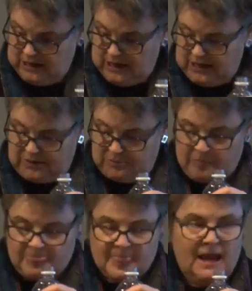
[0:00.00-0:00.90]

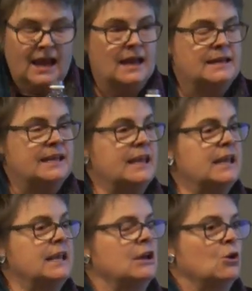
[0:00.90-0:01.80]
Um, and
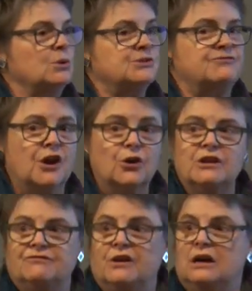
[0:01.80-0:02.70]
he was
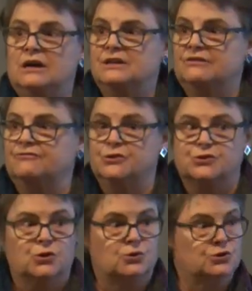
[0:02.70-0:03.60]
very fond of foot
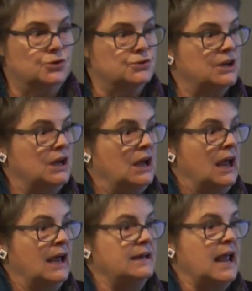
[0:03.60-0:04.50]
soldiers.
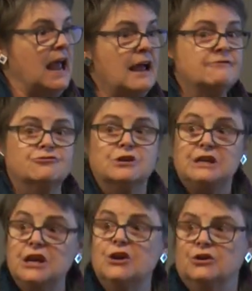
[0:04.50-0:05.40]
And every
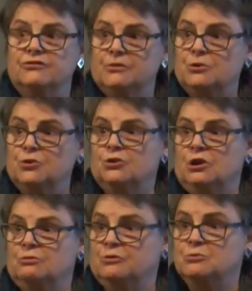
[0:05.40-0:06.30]
year from,
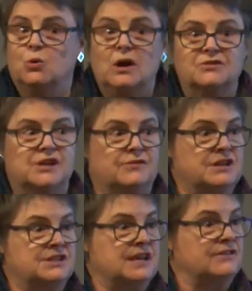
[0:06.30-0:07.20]
uh, from
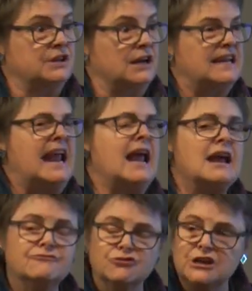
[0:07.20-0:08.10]
1277 on,
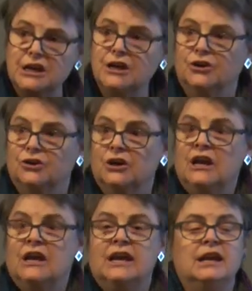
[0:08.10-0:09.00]
every year,
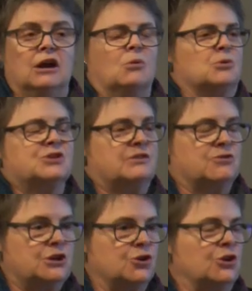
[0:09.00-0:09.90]
he almost
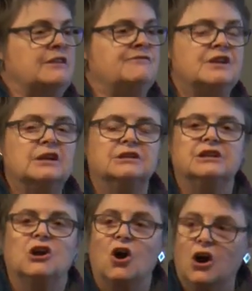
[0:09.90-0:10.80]
every year, he
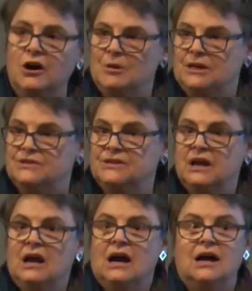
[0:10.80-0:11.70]
fielded armies
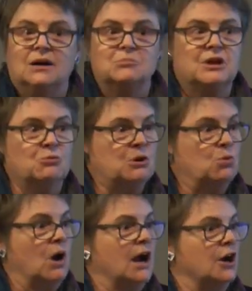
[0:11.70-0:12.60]
um, that
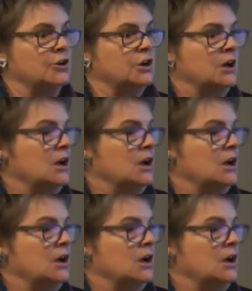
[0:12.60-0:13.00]
required